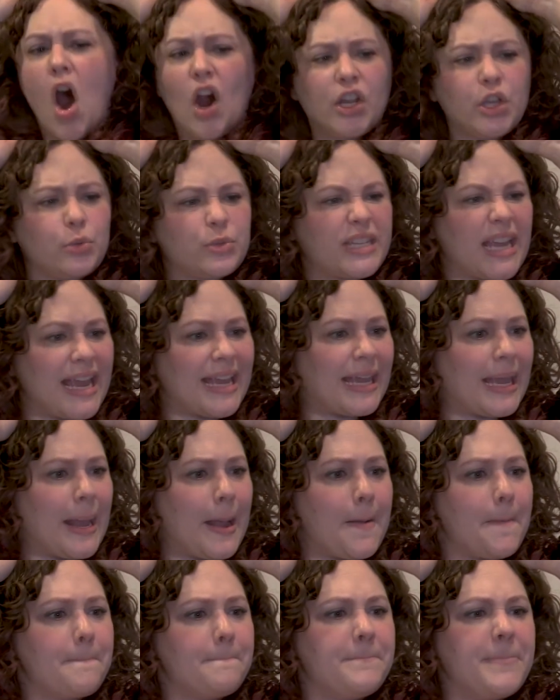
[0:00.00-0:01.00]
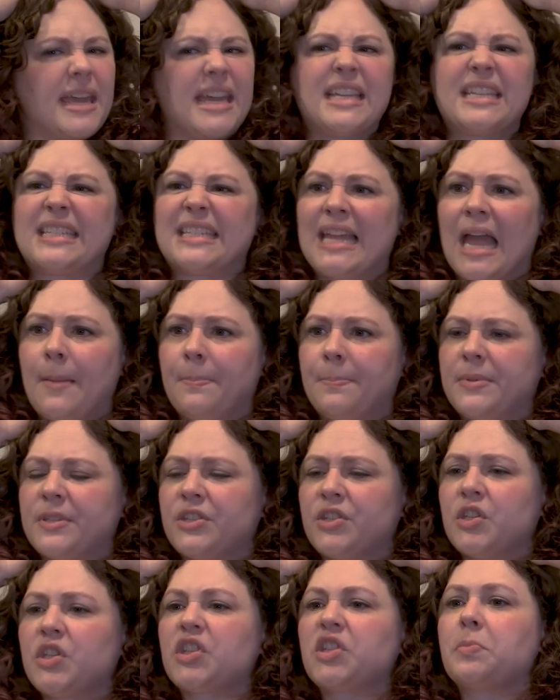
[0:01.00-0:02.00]
you taking big steps,
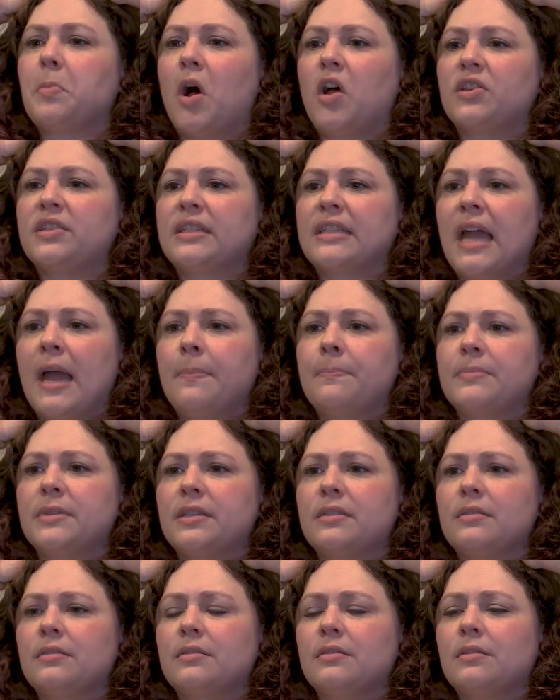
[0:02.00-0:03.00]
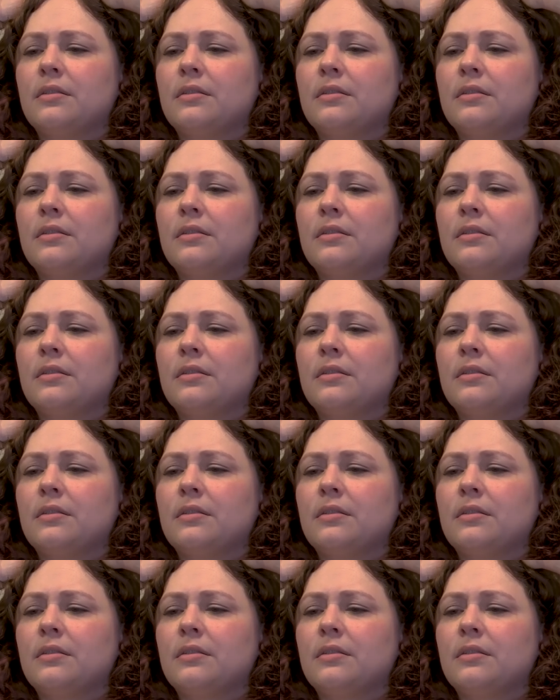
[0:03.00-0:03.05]
small steps?